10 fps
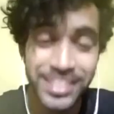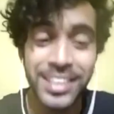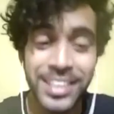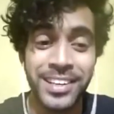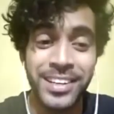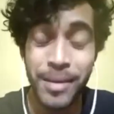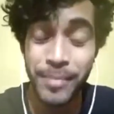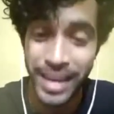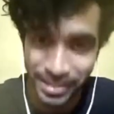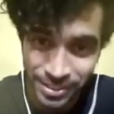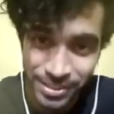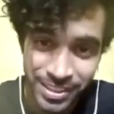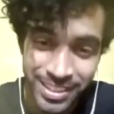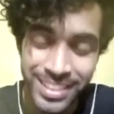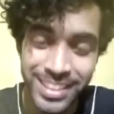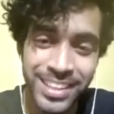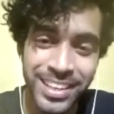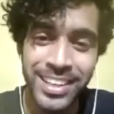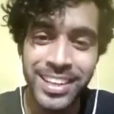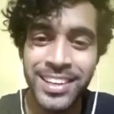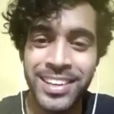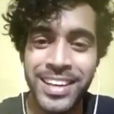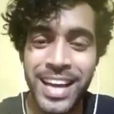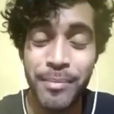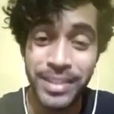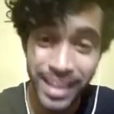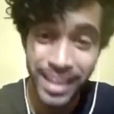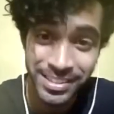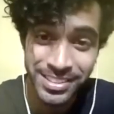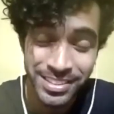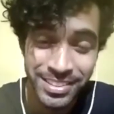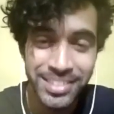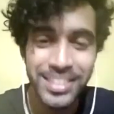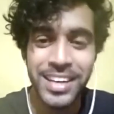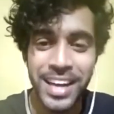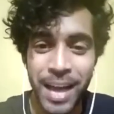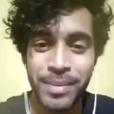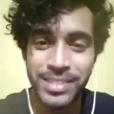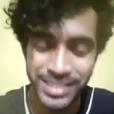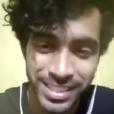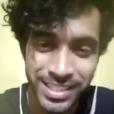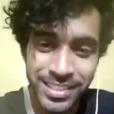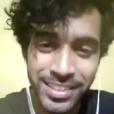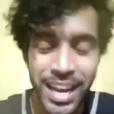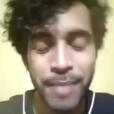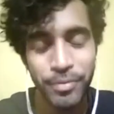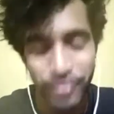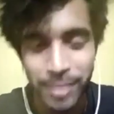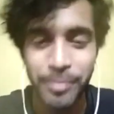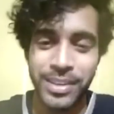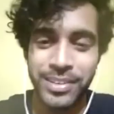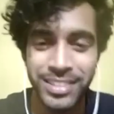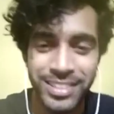Uh, I'm an actor, uh, uh-huh. I'm a dancer, I'm a singer, I'm a filmmaker.